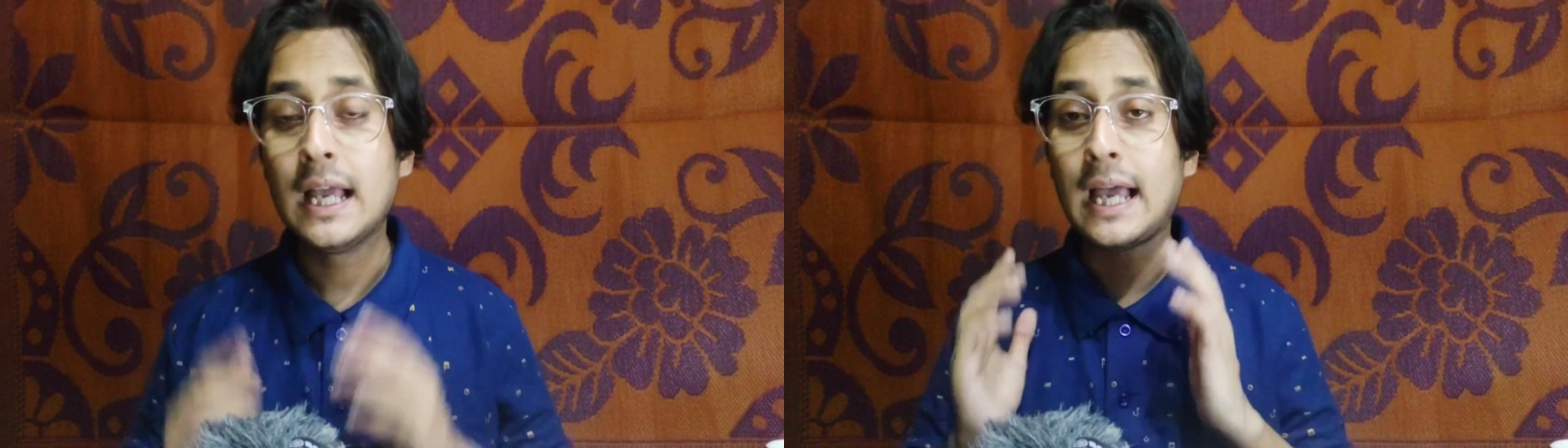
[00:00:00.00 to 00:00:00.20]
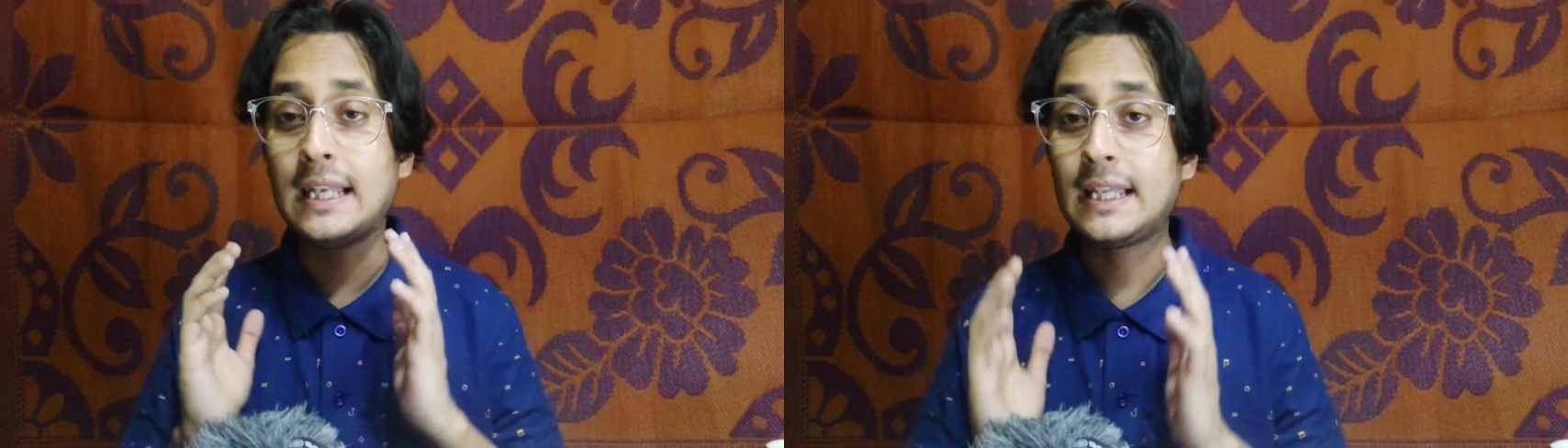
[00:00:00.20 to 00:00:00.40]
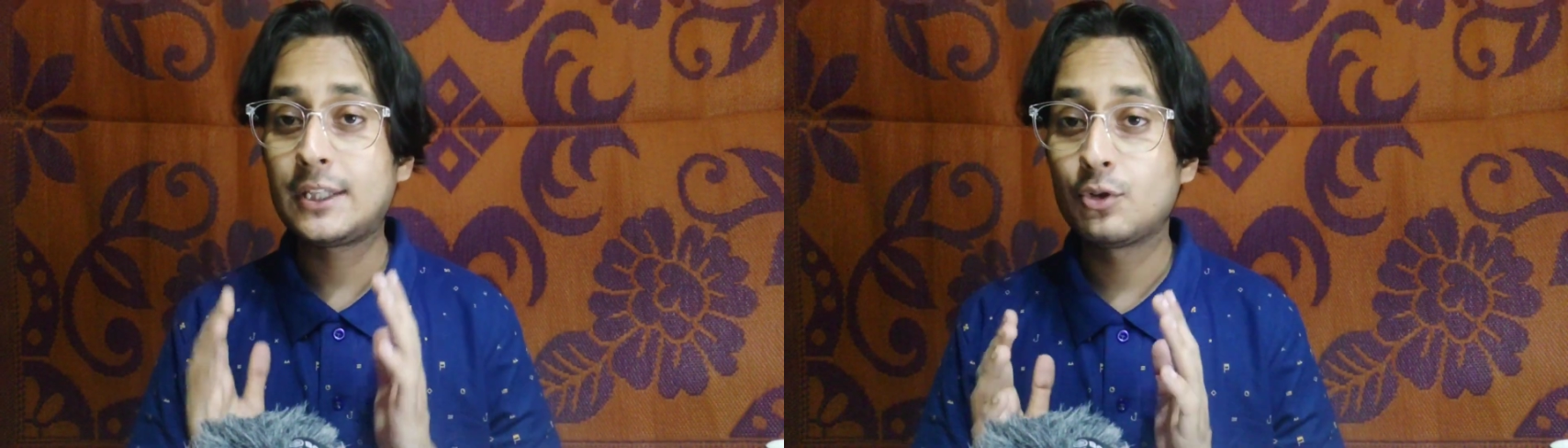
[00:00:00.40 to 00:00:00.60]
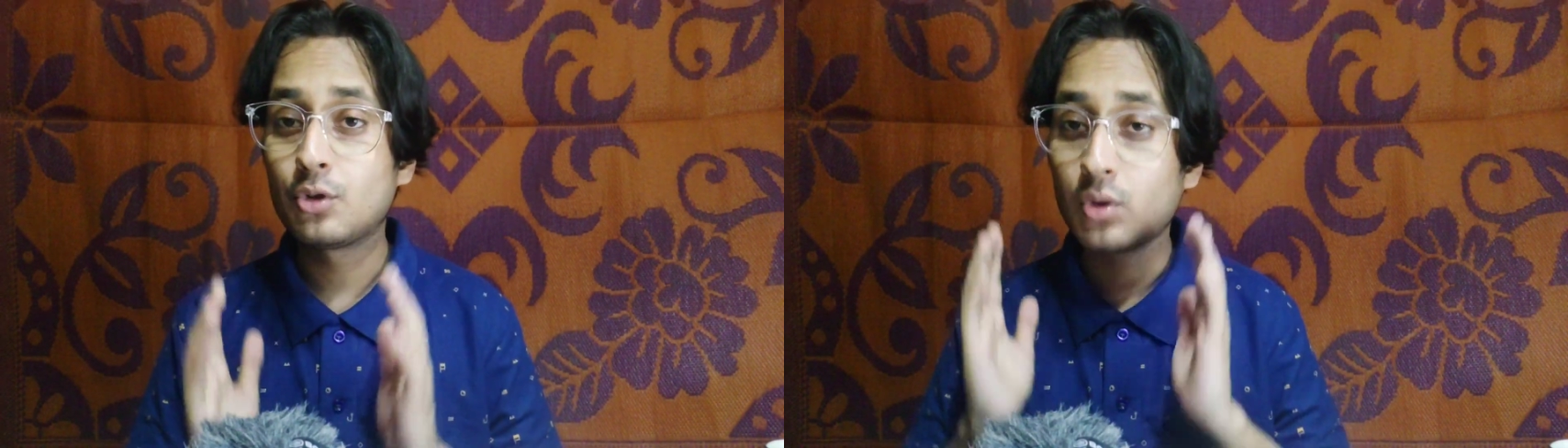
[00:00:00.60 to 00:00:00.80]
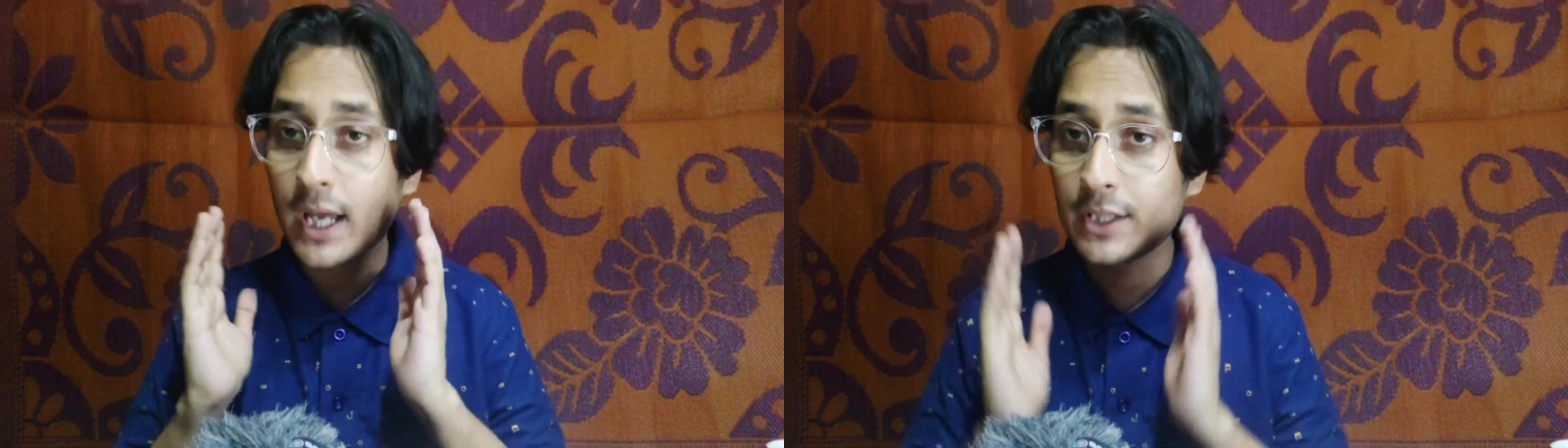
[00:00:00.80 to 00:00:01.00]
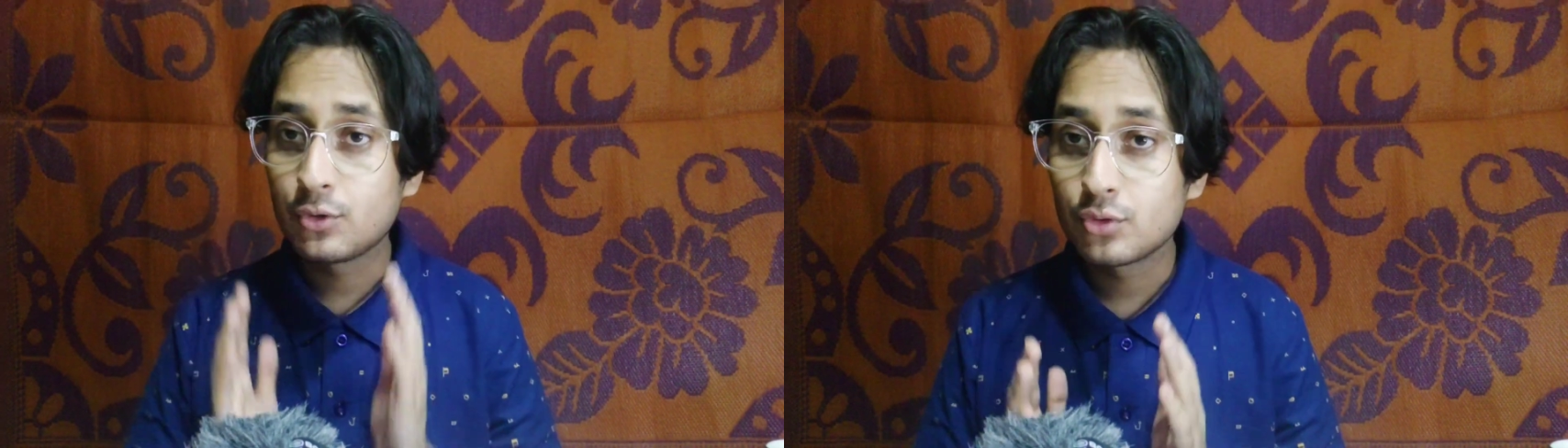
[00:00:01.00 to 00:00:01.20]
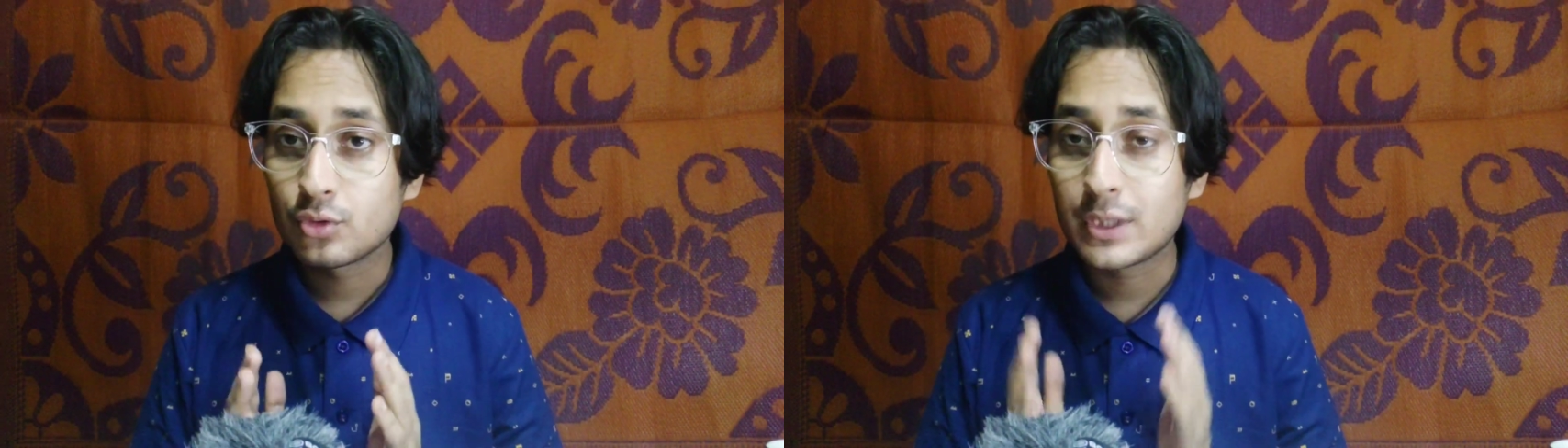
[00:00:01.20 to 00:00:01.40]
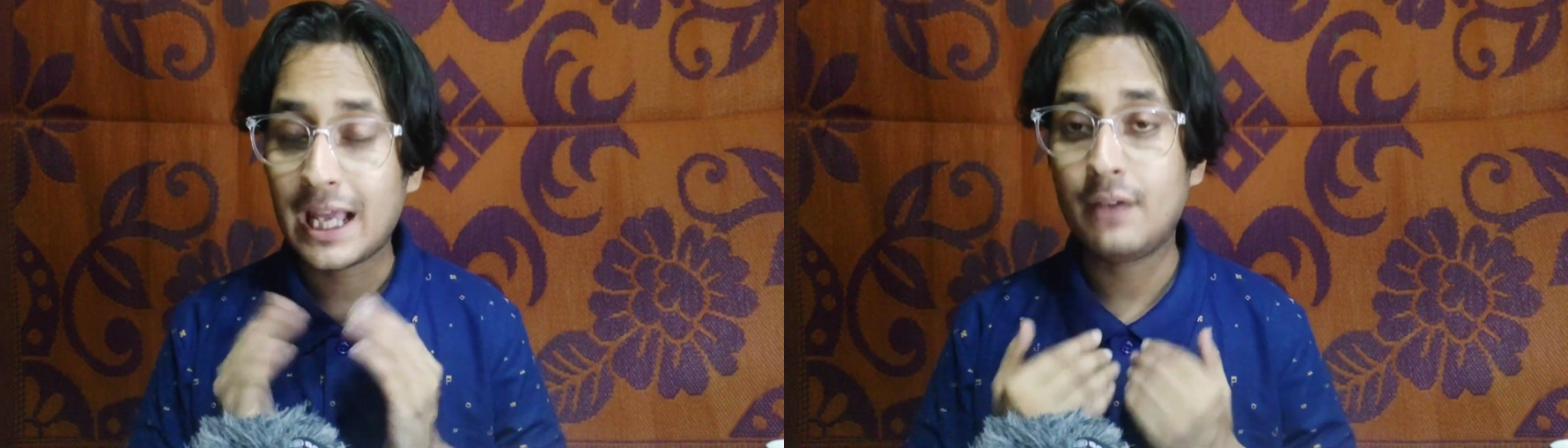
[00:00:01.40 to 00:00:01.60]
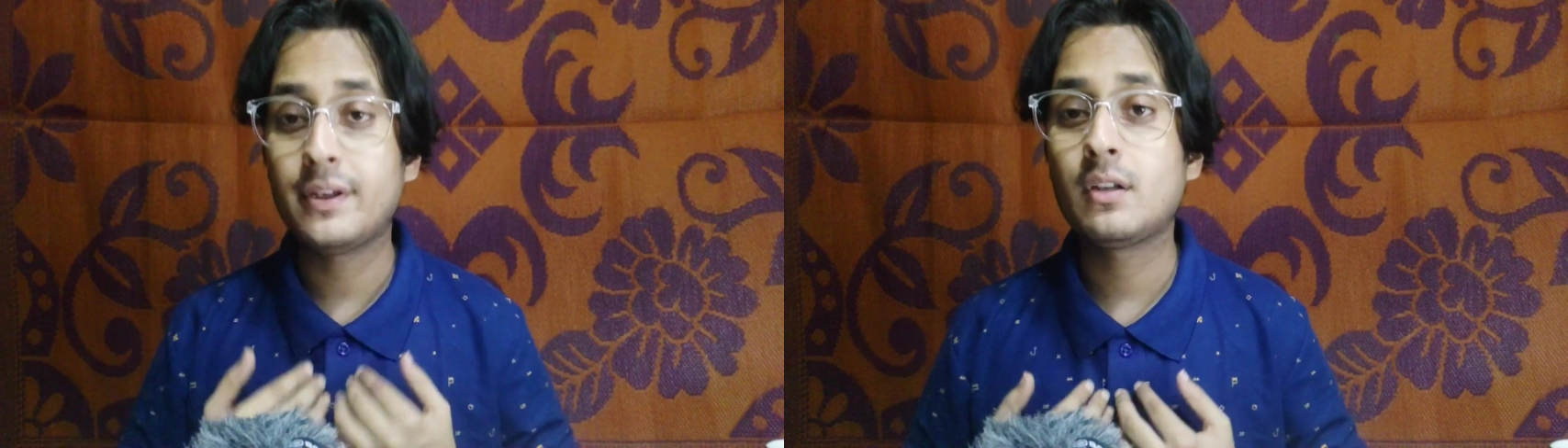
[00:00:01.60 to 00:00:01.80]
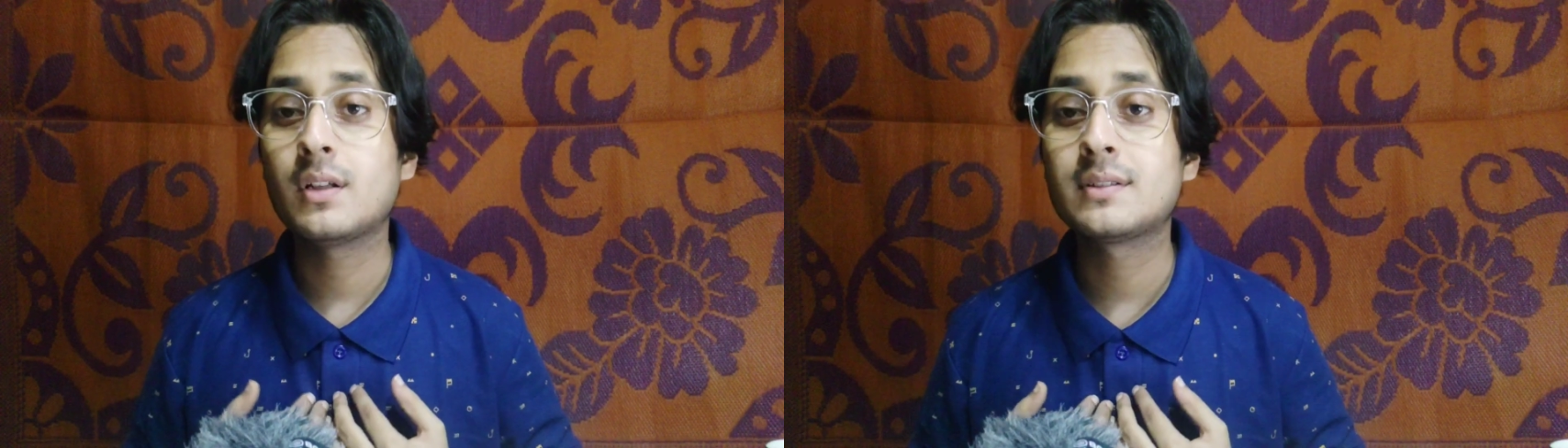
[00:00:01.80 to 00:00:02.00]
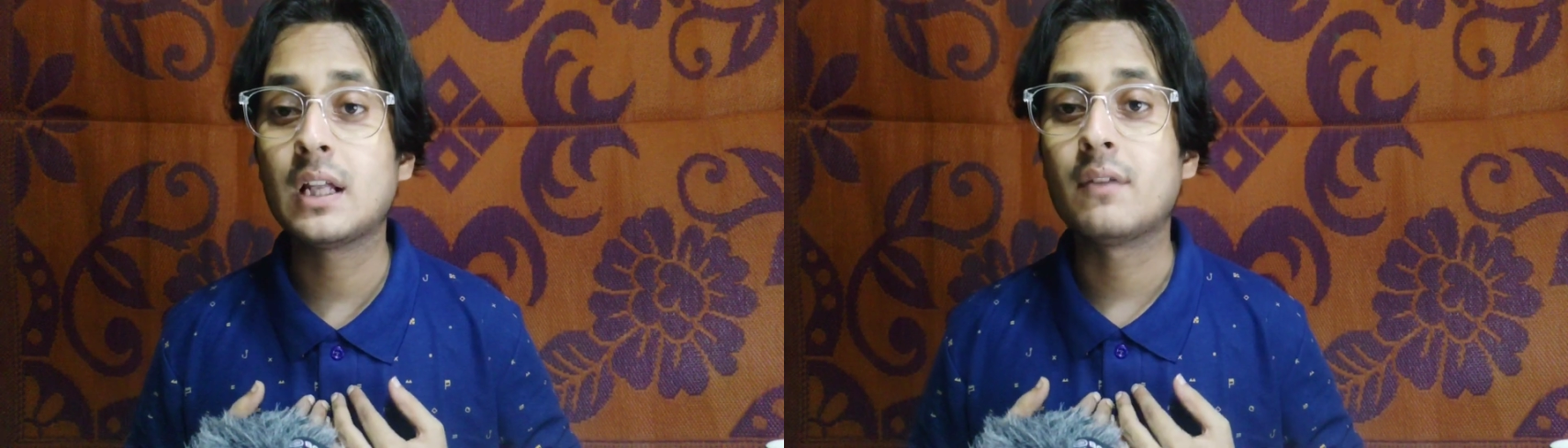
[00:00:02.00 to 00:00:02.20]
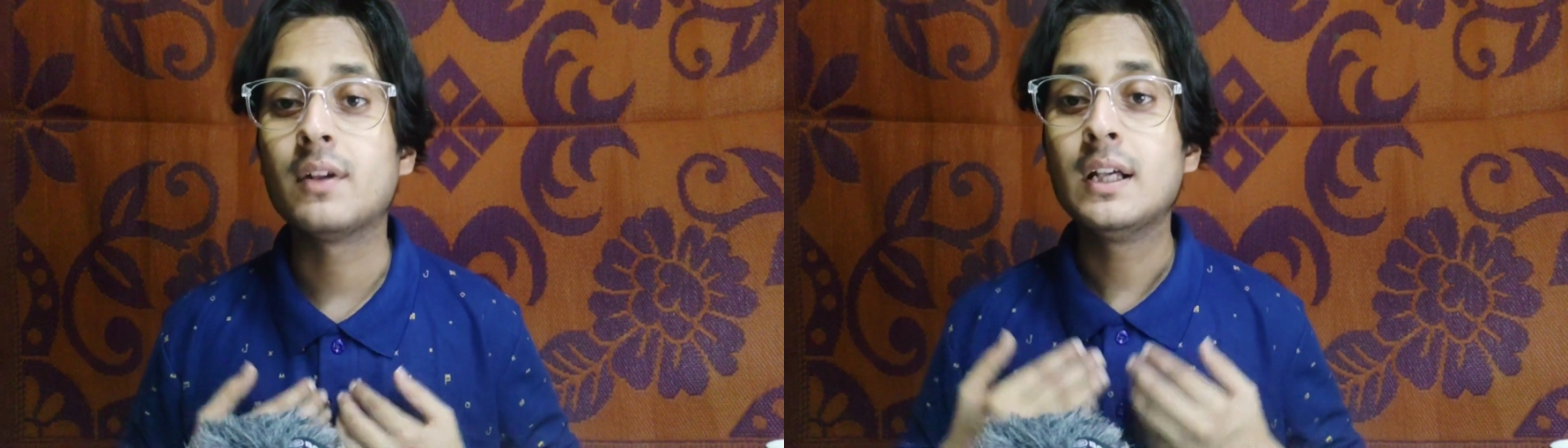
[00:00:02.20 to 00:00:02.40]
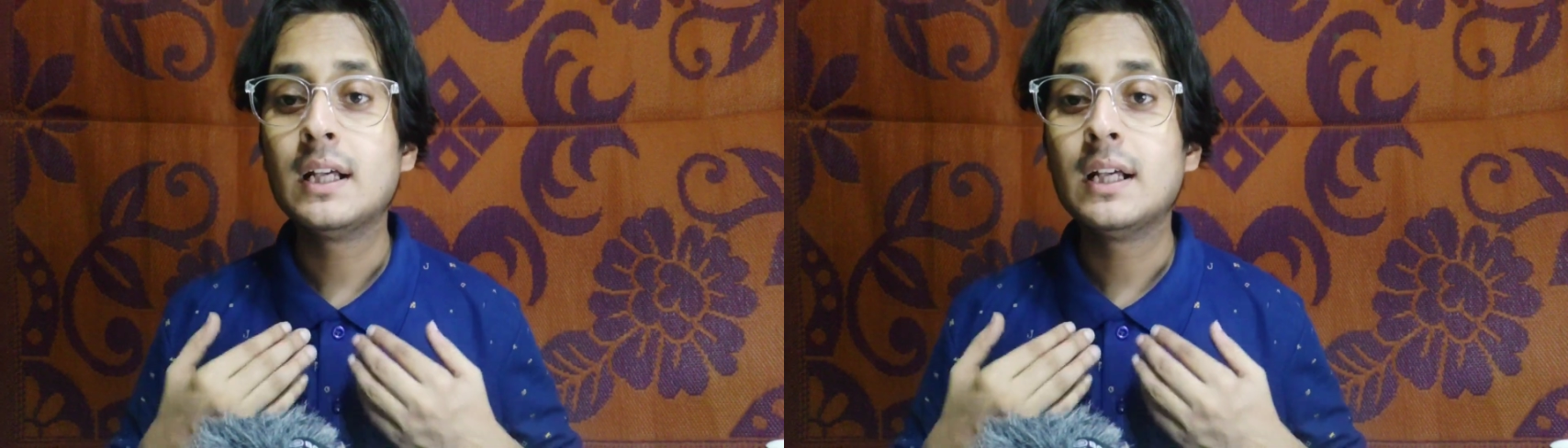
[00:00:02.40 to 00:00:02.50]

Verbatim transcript: and like you know and you should have in yourself